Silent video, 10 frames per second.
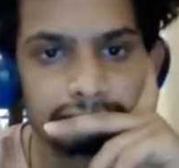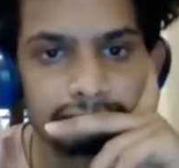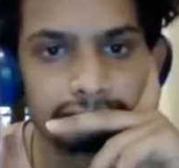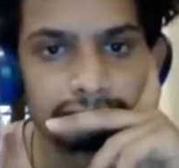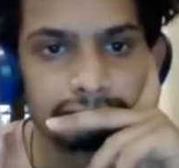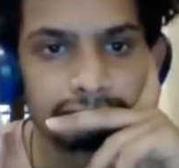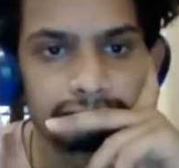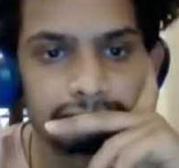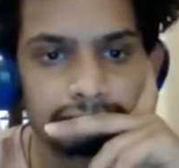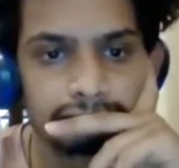
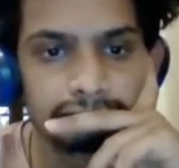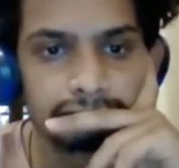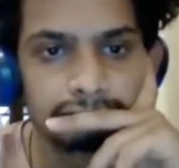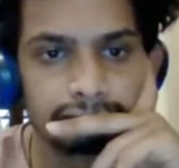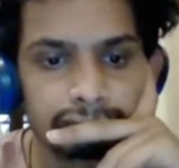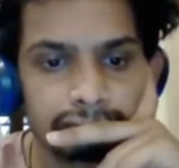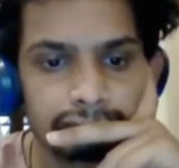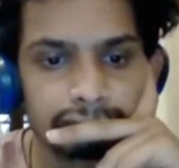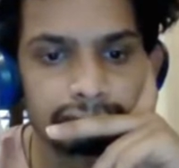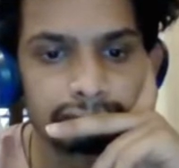
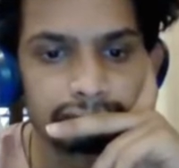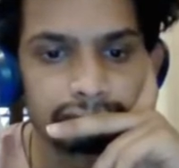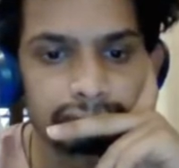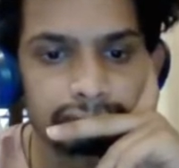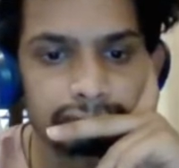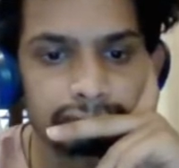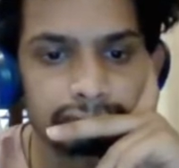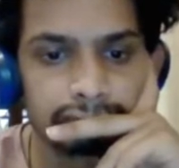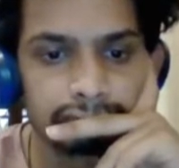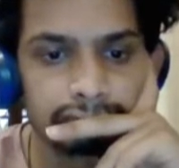
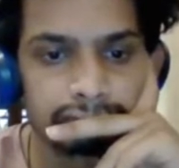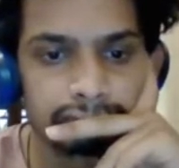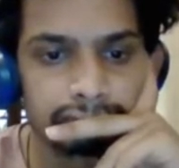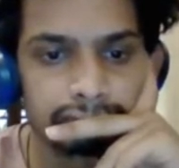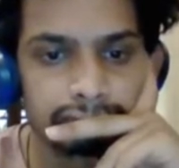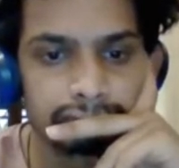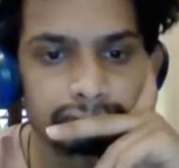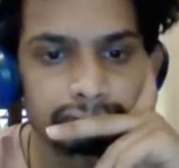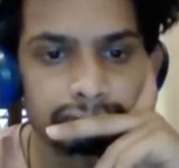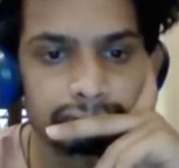
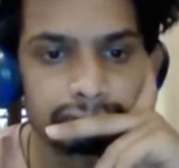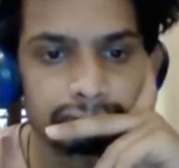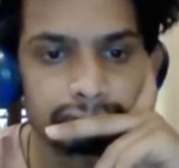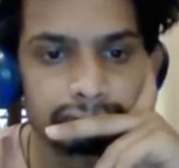(silent)